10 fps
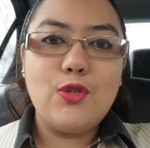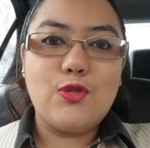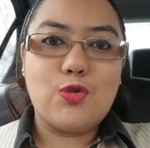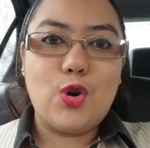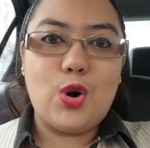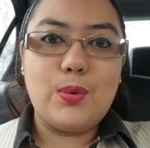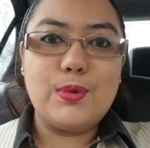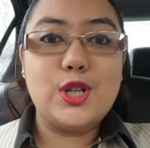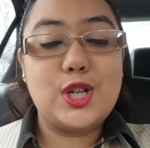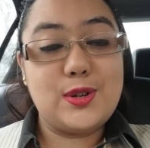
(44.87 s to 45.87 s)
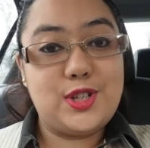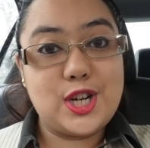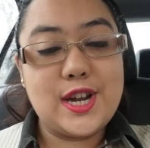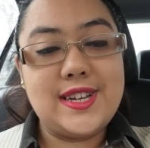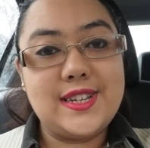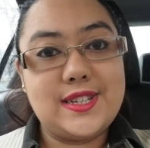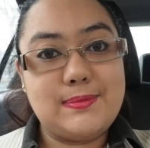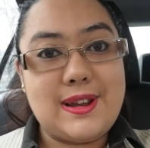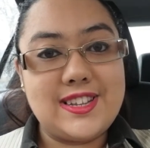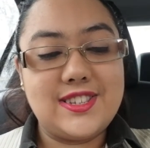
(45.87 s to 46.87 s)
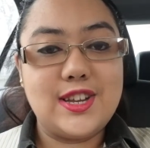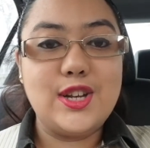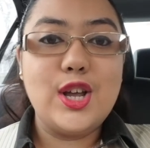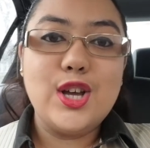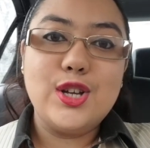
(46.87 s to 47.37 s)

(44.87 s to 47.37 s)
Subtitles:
from Joe's Journey to Medicine